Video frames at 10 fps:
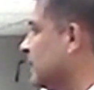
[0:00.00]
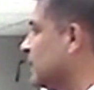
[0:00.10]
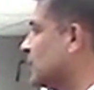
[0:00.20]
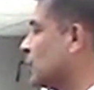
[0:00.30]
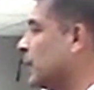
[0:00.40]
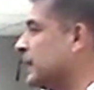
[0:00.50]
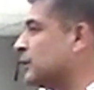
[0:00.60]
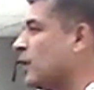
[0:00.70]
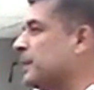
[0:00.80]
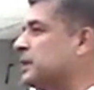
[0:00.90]
So when
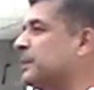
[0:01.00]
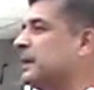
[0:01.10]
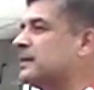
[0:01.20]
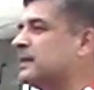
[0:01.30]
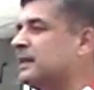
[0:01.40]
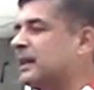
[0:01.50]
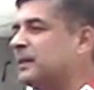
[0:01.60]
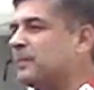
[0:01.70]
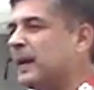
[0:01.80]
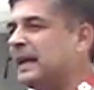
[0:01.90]
Swamiji mentions that
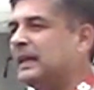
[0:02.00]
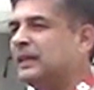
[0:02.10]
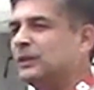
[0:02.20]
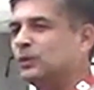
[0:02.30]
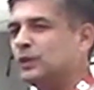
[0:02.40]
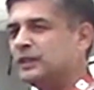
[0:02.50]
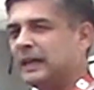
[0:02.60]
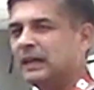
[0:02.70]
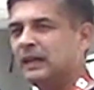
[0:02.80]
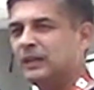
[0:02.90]
the mild Hindu, the
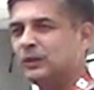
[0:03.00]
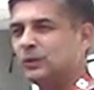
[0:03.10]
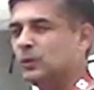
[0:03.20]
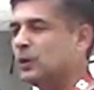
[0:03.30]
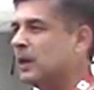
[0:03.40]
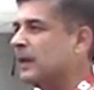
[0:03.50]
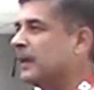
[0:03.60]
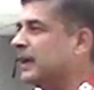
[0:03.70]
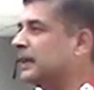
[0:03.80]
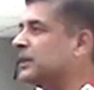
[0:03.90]
gentle Hindu,
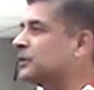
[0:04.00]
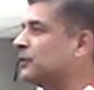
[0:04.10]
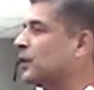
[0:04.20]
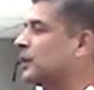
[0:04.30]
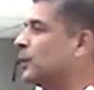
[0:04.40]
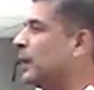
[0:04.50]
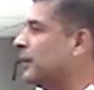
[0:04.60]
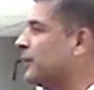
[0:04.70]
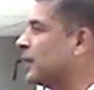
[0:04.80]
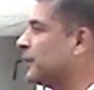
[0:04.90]
it is for the
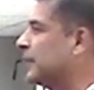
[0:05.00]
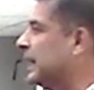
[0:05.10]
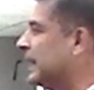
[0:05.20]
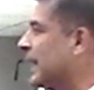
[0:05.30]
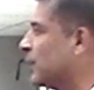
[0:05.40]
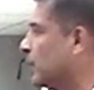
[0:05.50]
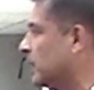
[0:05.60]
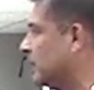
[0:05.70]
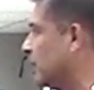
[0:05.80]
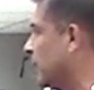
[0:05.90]
welfare of the entire
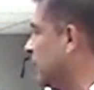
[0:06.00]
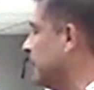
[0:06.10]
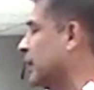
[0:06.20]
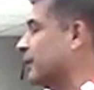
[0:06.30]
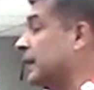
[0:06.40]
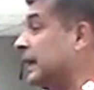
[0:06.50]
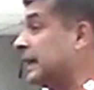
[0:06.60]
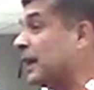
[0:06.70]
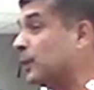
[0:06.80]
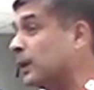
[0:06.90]
world, the well-being of the
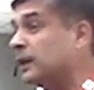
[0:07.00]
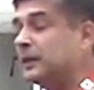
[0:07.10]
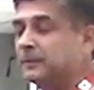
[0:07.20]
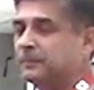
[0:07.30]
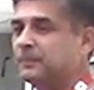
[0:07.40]
entire world.